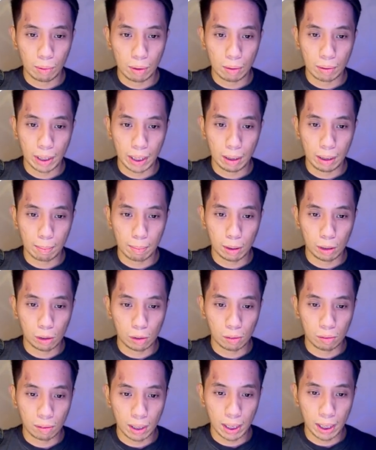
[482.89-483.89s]
we were able
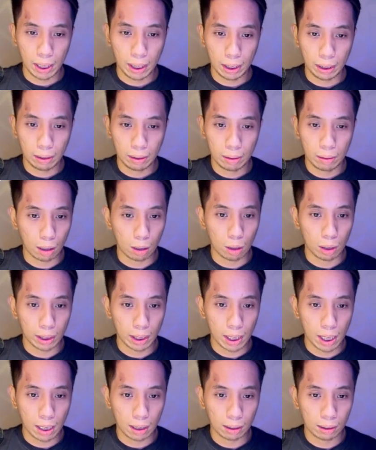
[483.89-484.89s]
to find
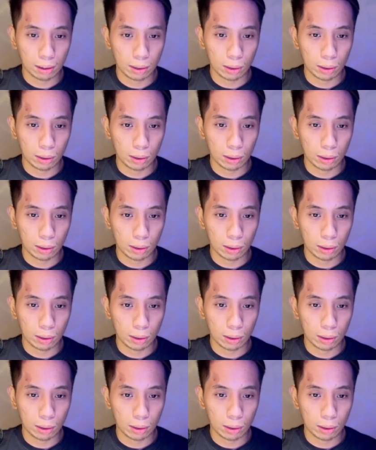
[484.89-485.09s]
contact.